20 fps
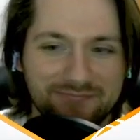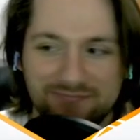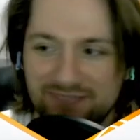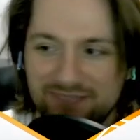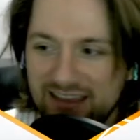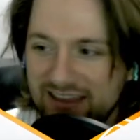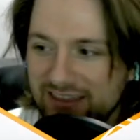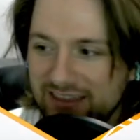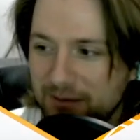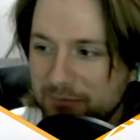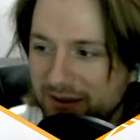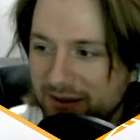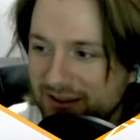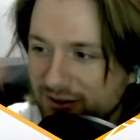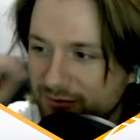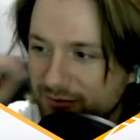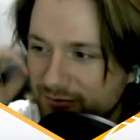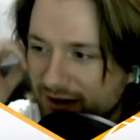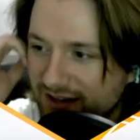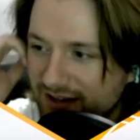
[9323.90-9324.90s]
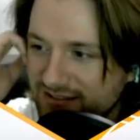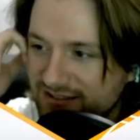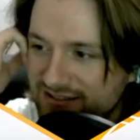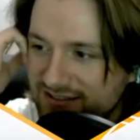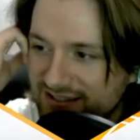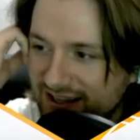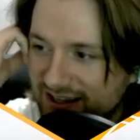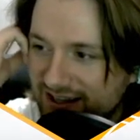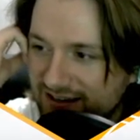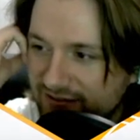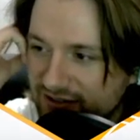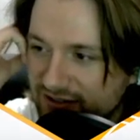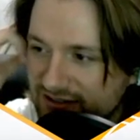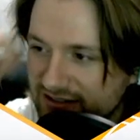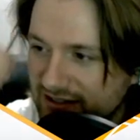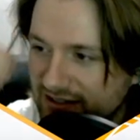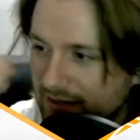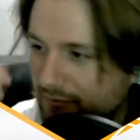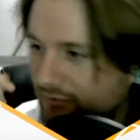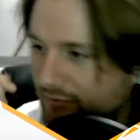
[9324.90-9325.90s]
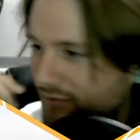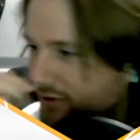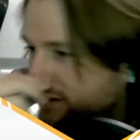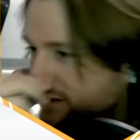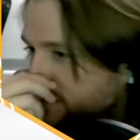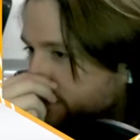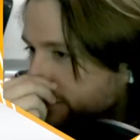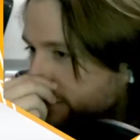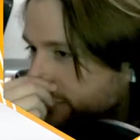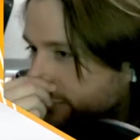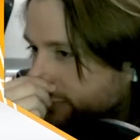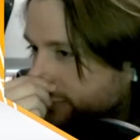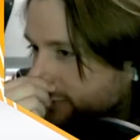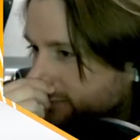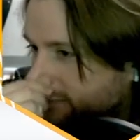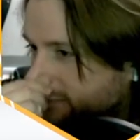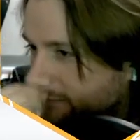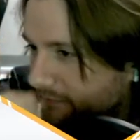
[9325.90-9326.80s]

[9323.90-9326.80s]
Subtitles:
Yeah, that payload processing, I've never seen that before. It's pretty cool.